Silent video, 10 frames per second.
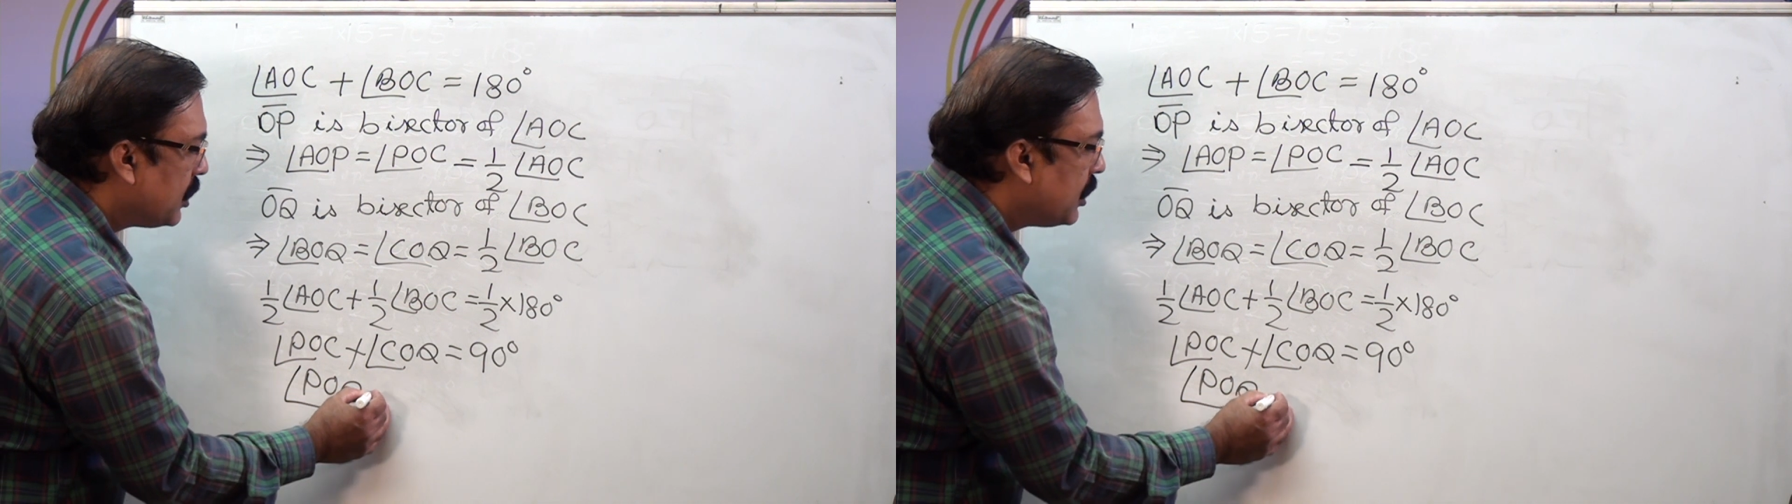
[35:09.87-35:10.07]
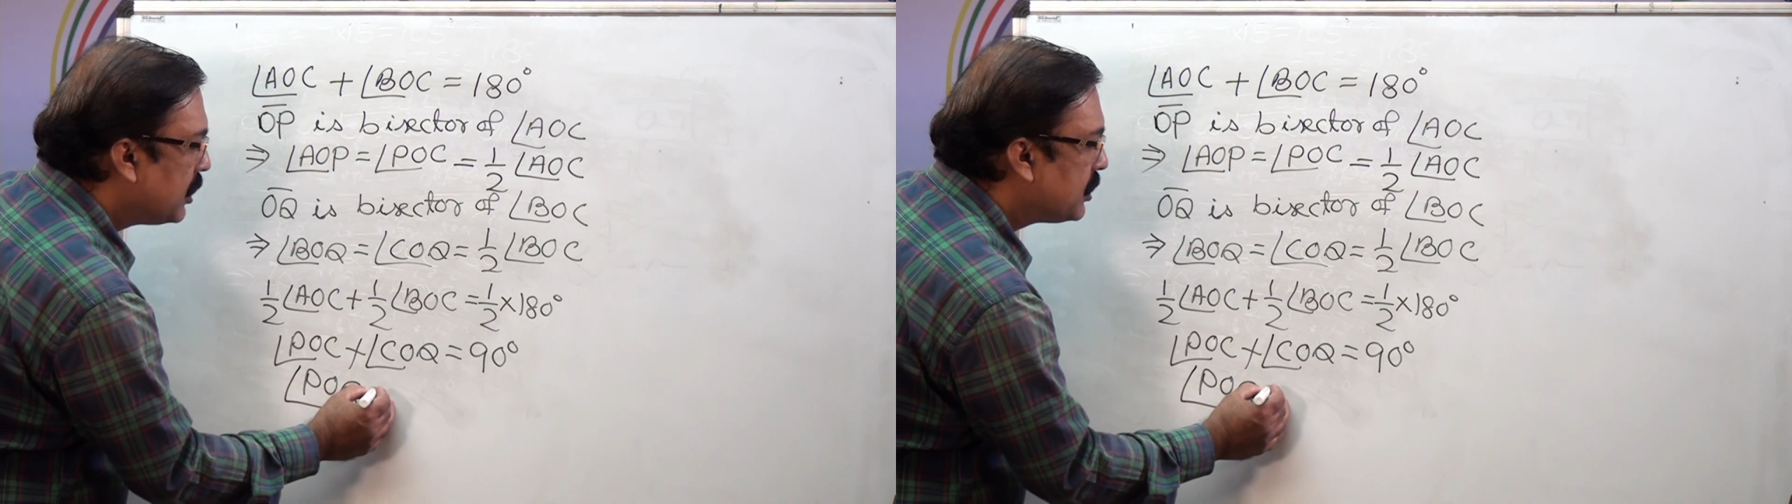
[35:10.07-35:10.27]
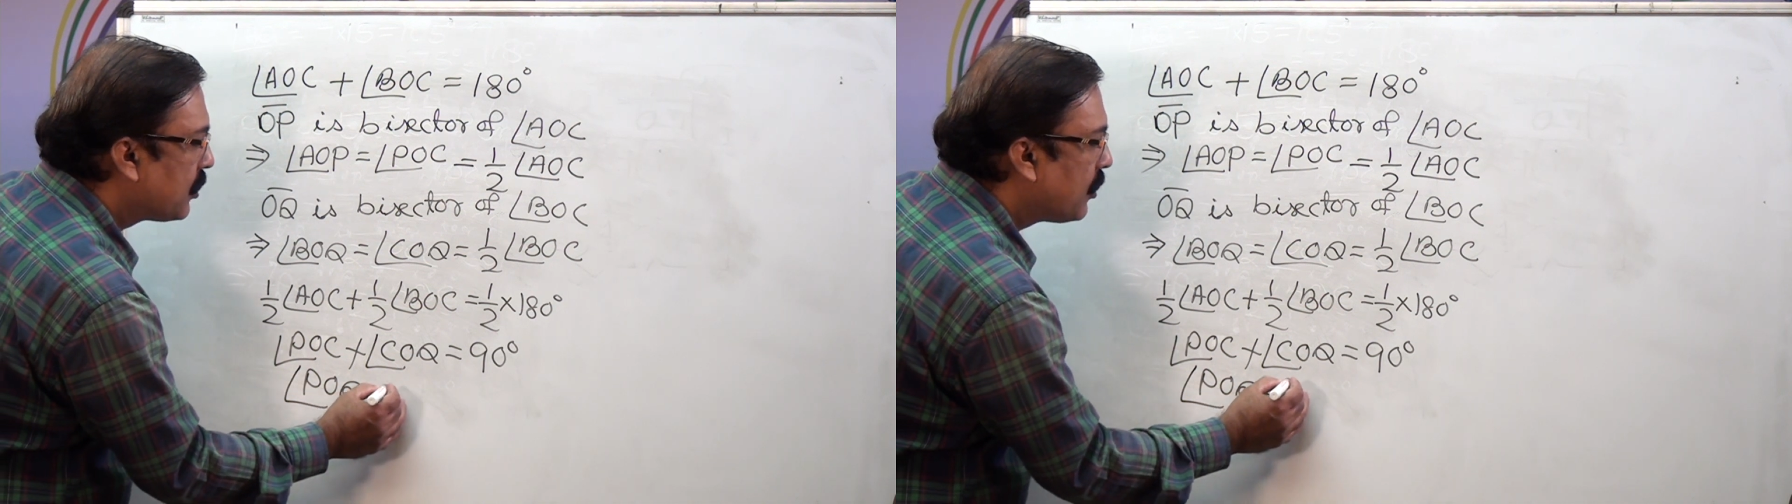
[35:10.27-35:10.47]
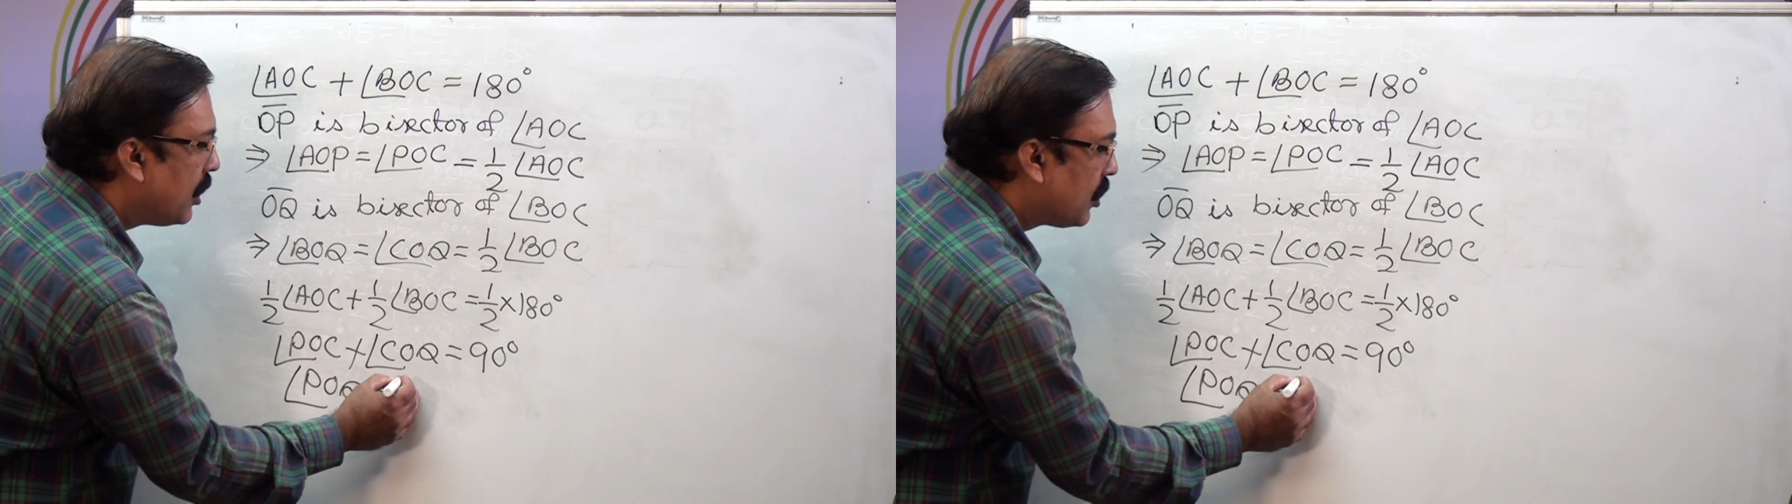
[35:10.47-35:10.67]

is equal